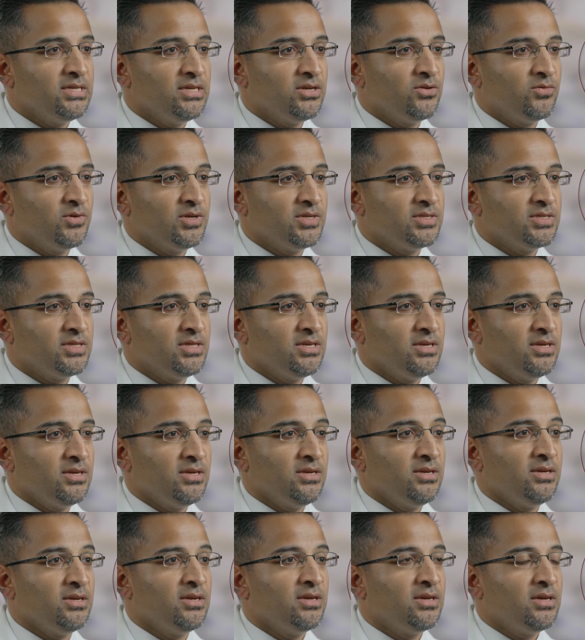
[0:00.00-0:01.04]
decrease
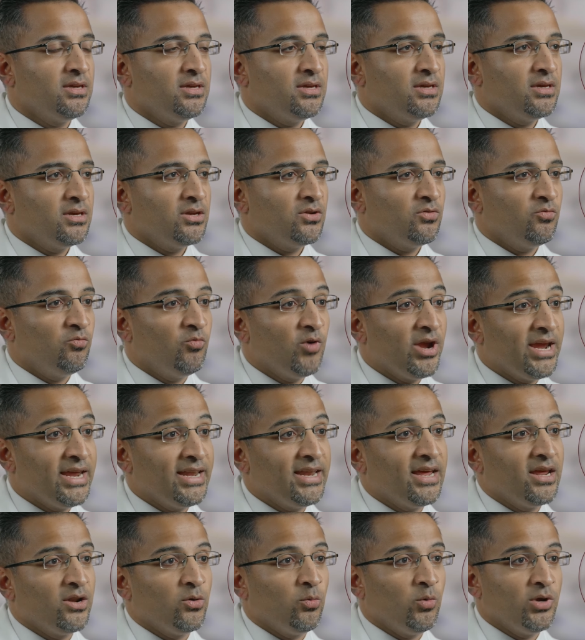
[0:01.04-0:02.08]
the
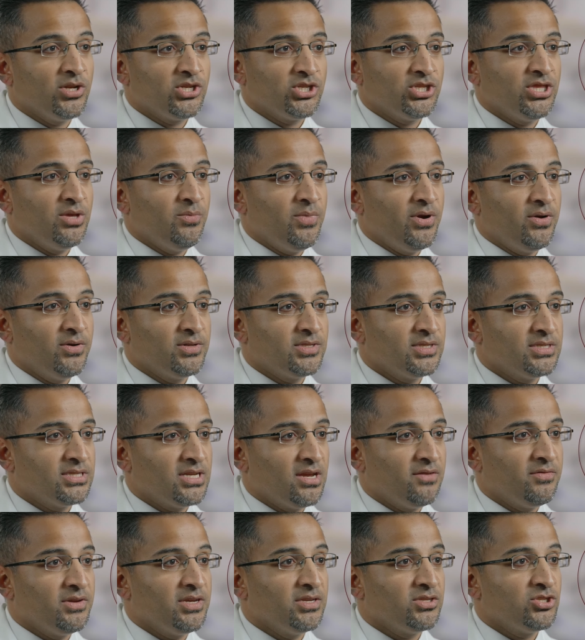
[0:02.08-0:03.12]
rate at which the Barrett's
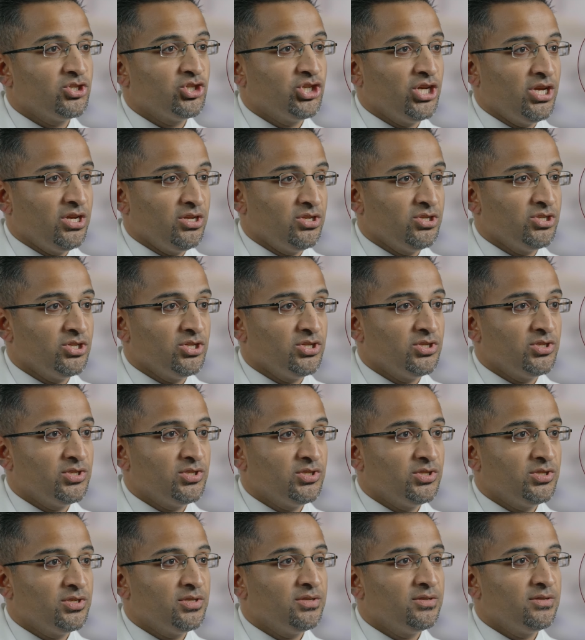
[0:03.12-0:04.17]
esophagus
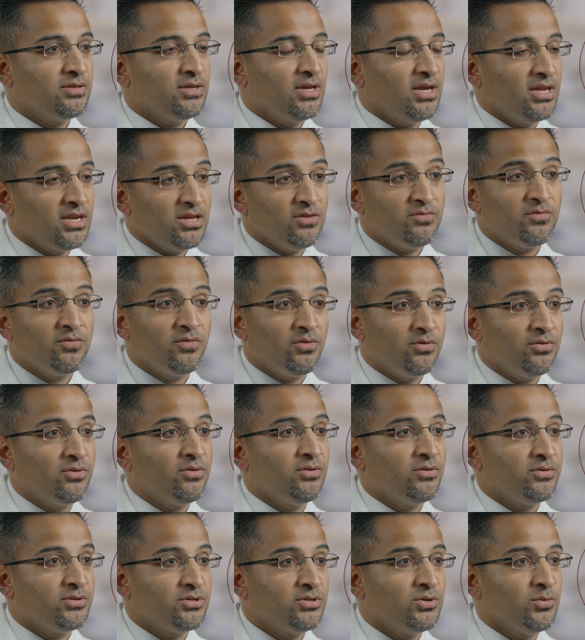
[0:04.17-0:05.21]
changes any
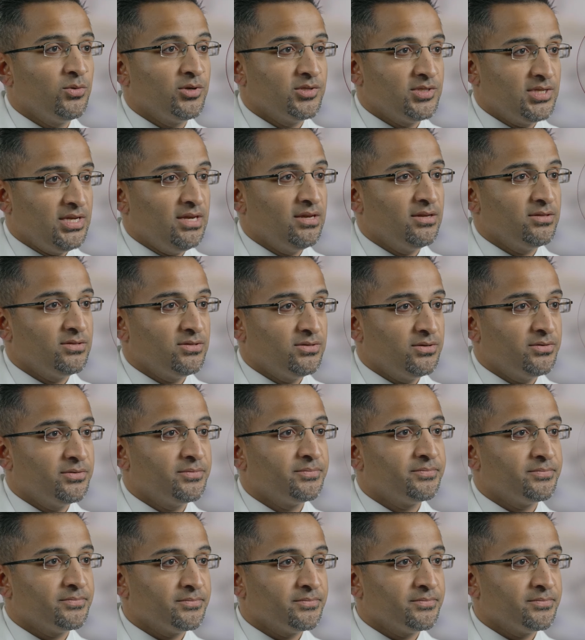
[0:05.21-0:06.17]
further towards cancer.